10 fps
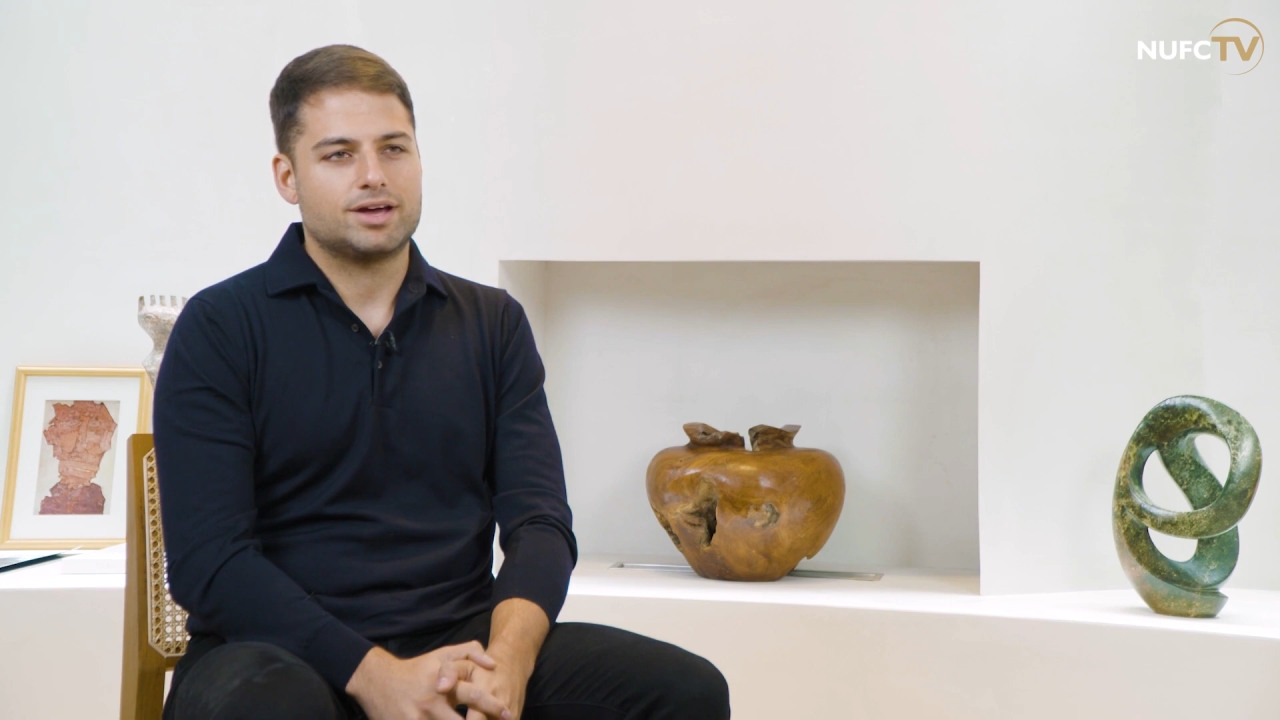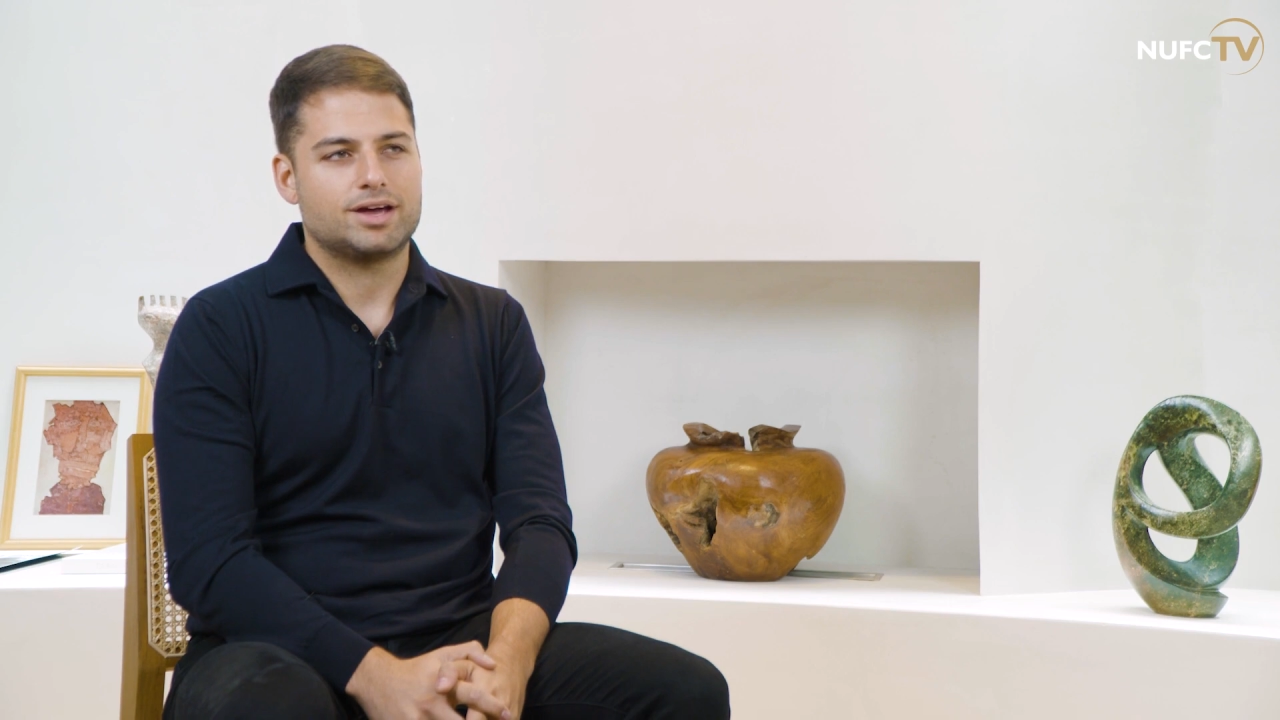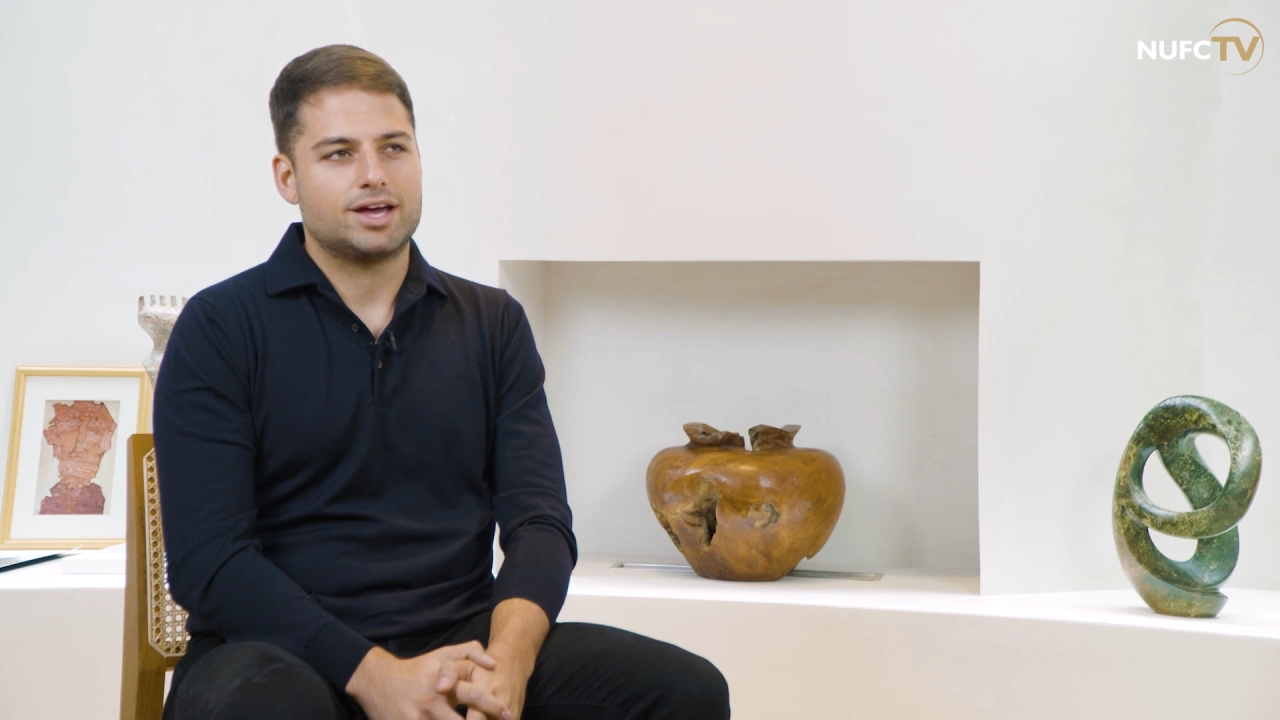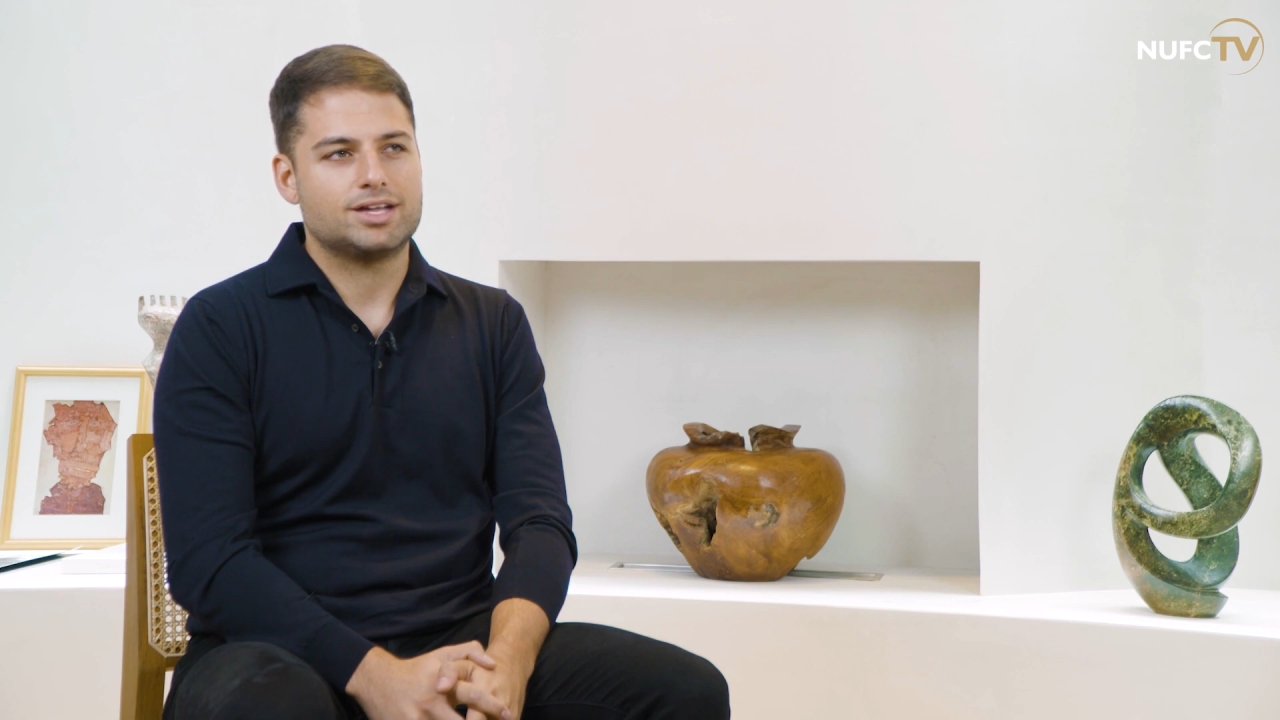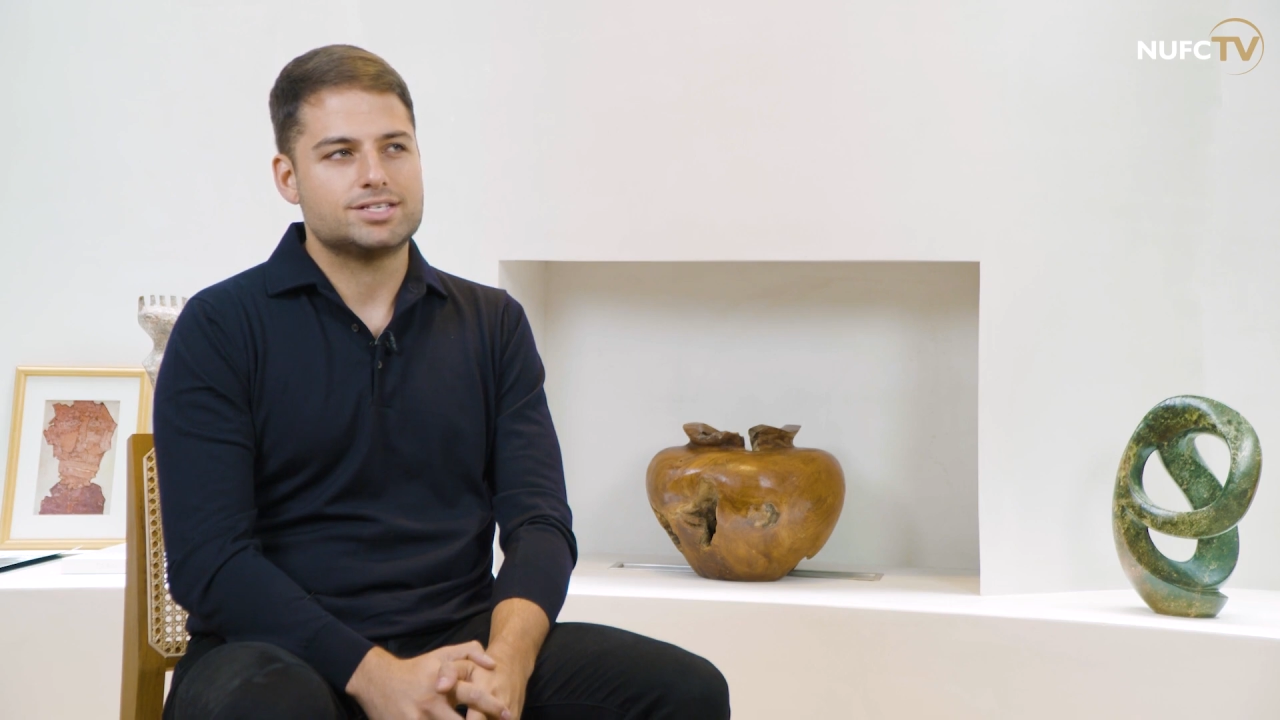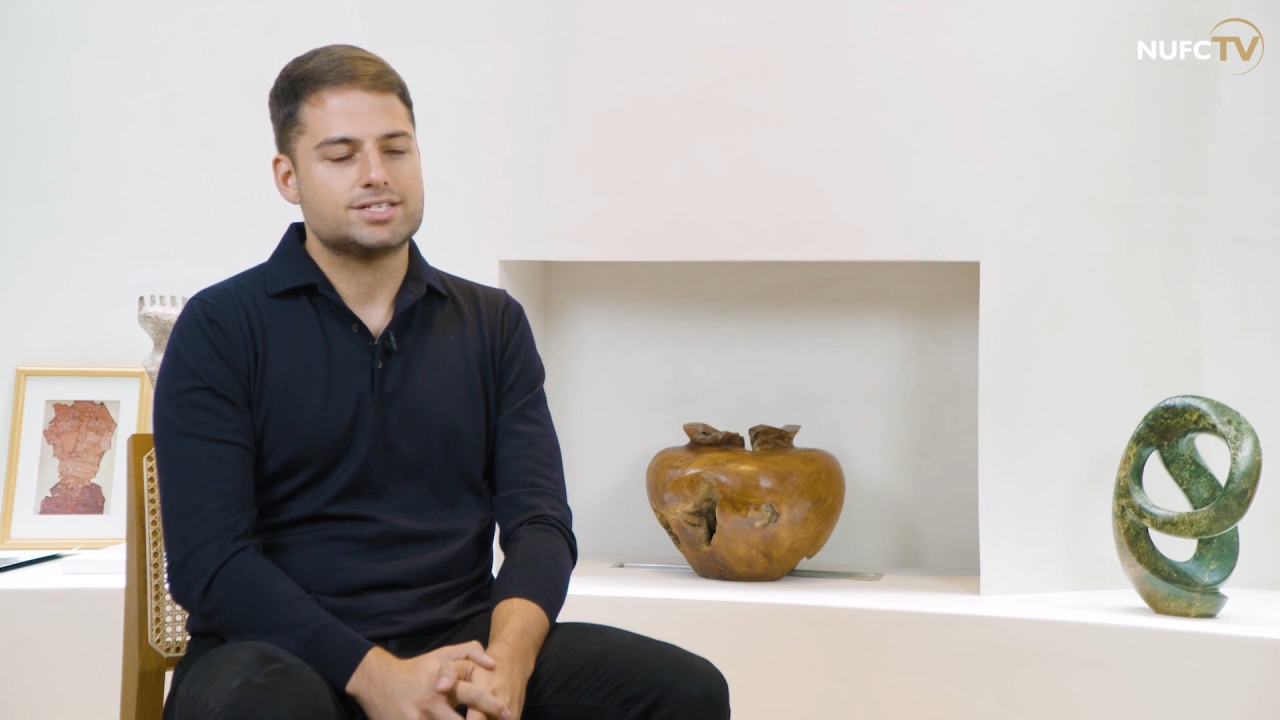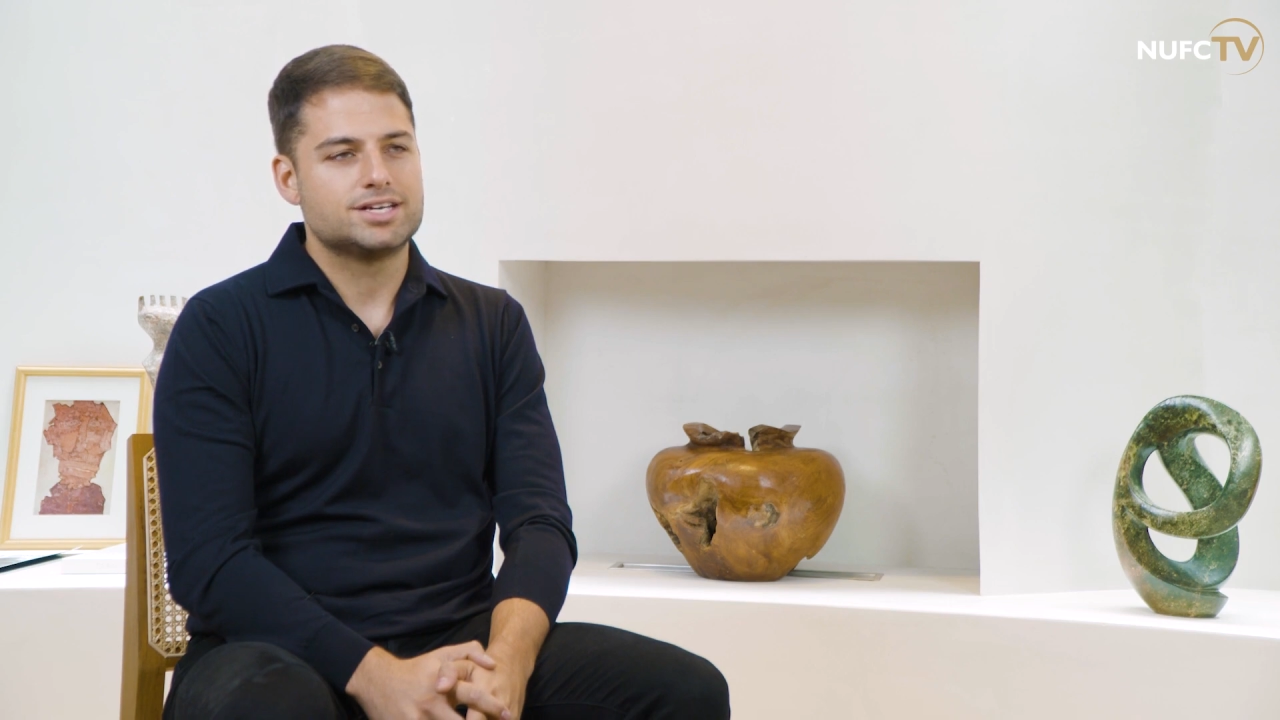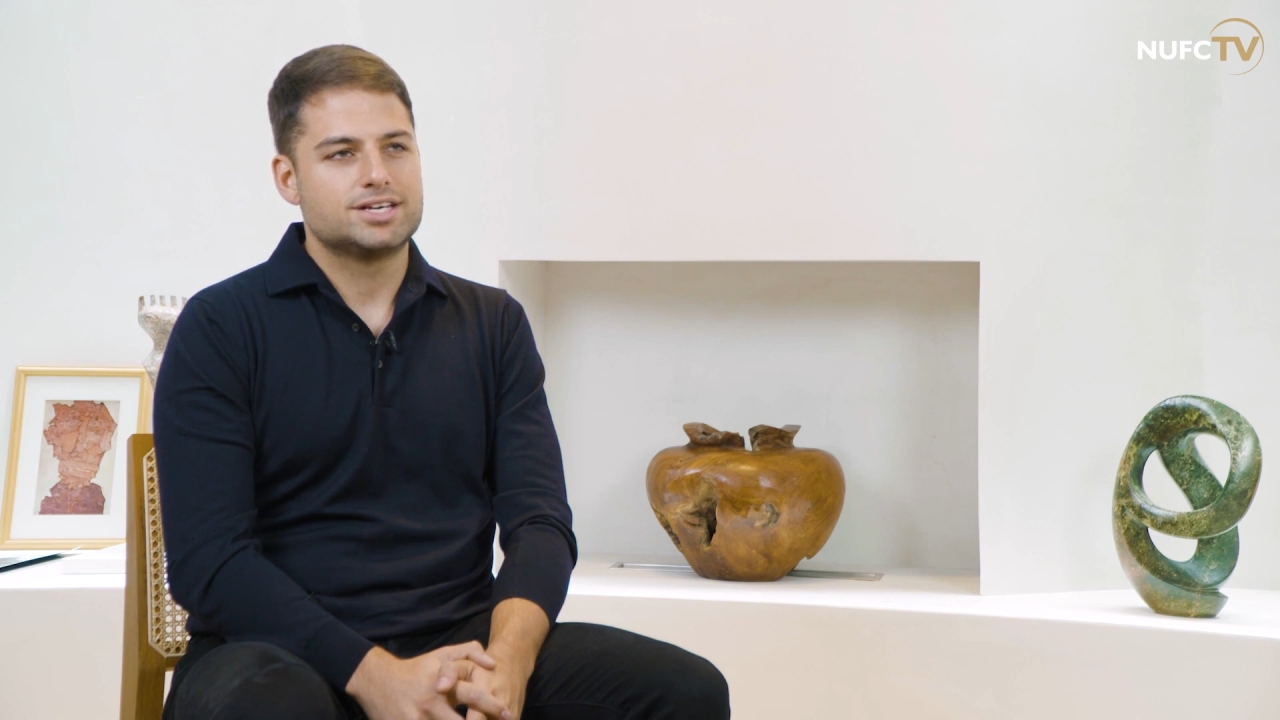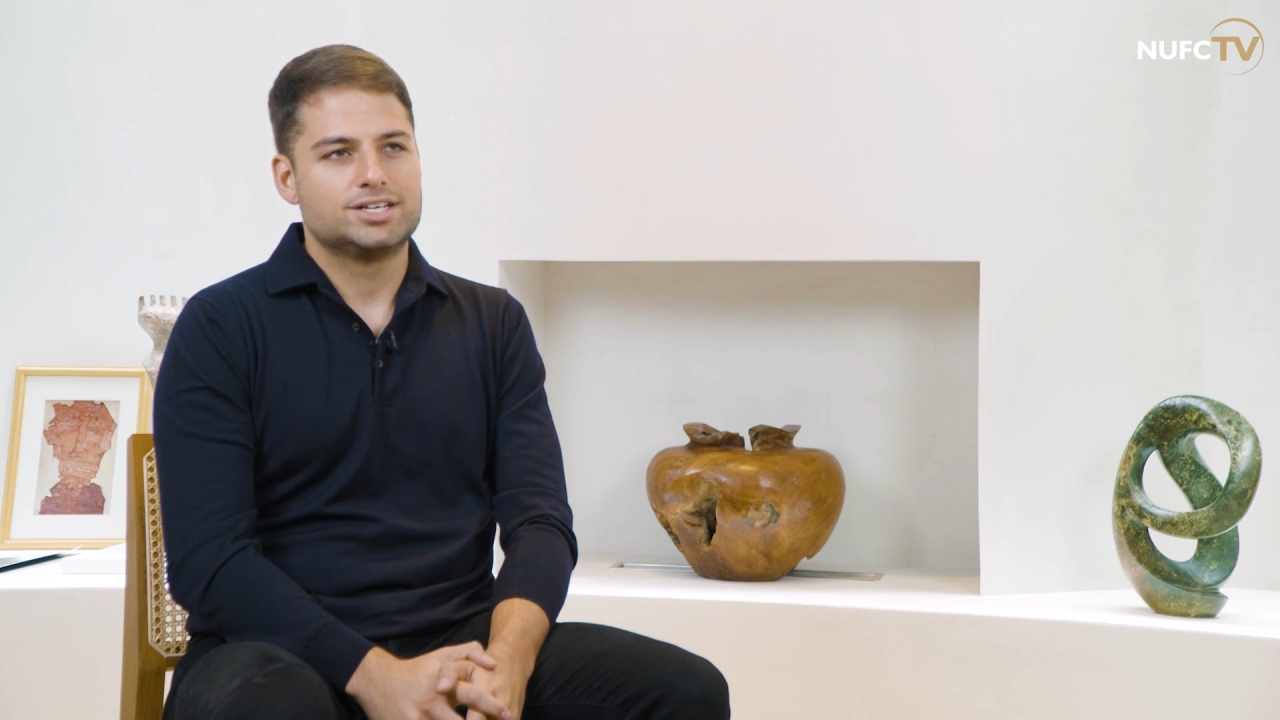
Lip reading: And